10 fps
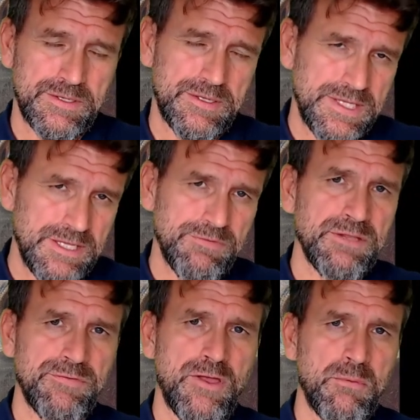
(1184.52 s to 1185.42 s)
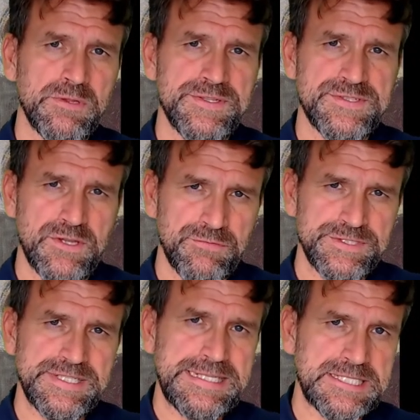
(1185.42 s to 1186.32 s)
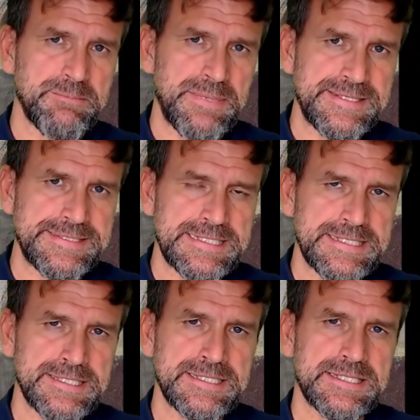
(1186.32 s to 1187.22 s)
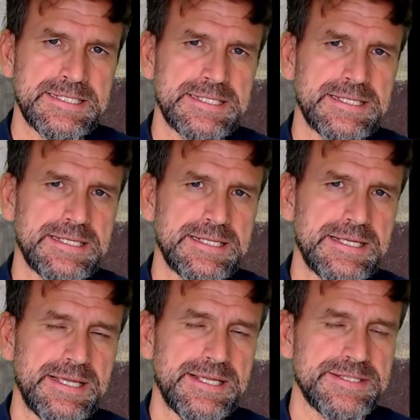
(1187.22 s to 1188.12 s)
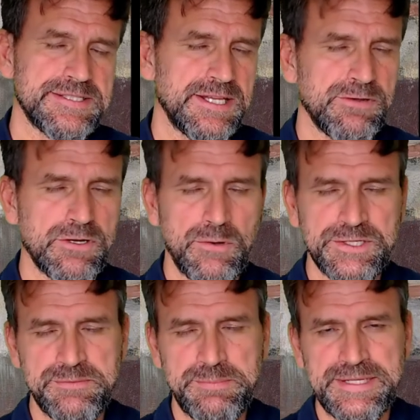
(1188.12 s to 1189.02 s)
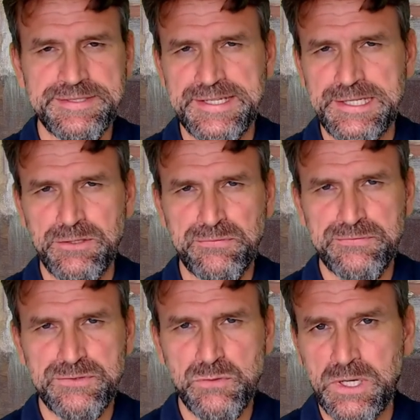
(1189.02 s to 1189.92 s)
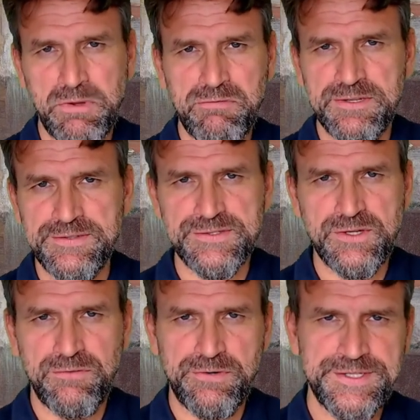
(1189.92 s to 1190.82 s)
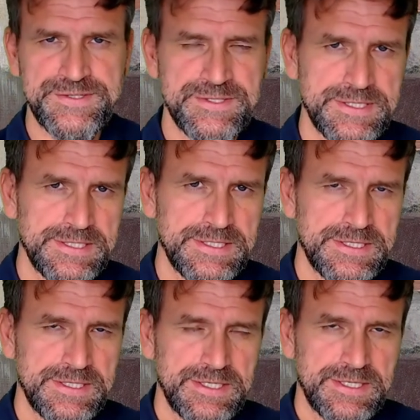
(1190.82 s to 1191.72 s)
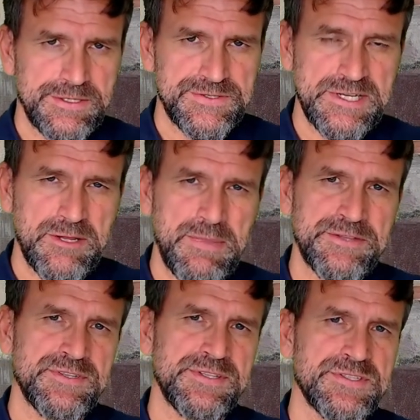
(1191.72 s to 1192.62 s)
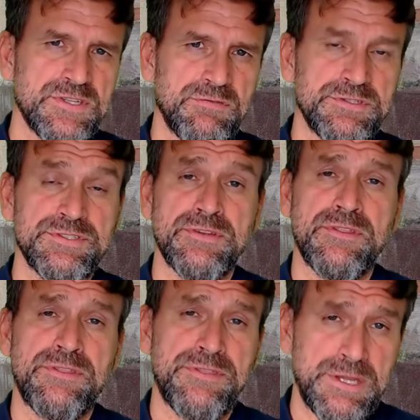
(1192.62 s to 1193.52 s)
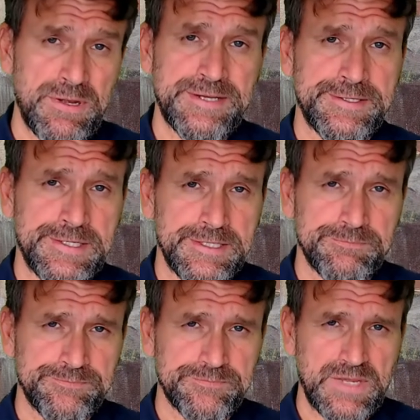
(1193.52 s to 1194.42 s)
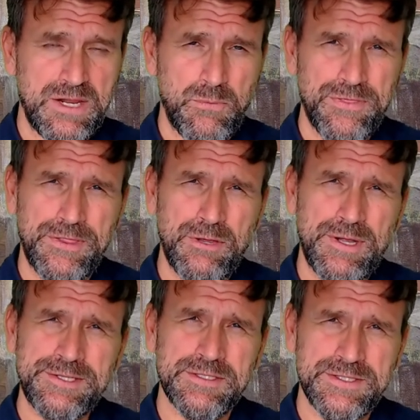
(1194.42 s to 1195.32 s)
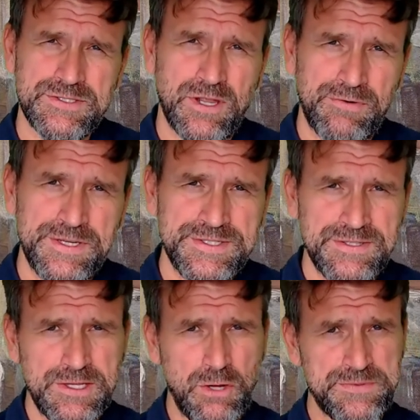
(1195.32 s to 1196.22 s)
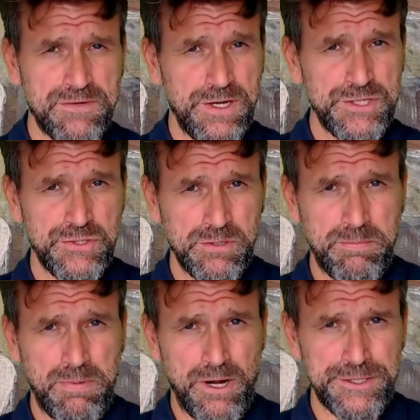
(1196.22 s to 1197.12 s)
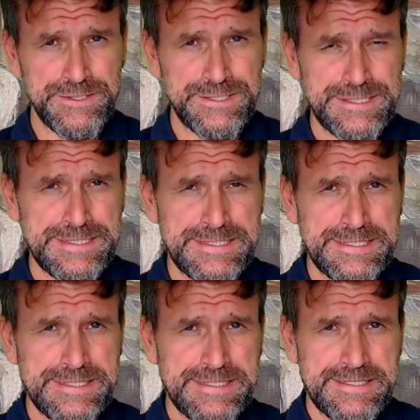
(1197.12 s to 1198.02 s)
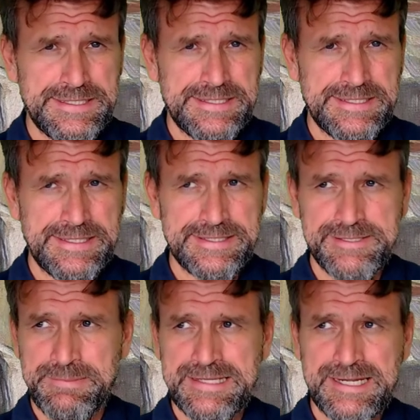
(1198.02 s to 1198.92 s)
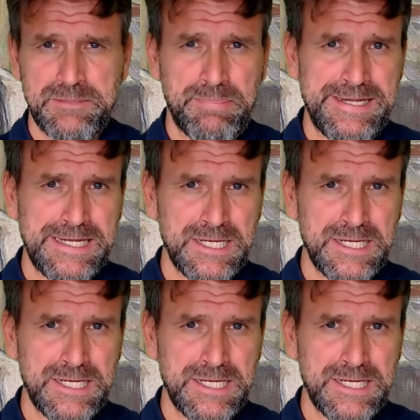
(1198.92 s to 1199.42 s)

Even if Hubble discovered independently, it's never going to be a tale of two equivalent discoveries. You see, Lemaître discovered theoretically, and with theoretical discoveries, the observational part, it's a bit like playing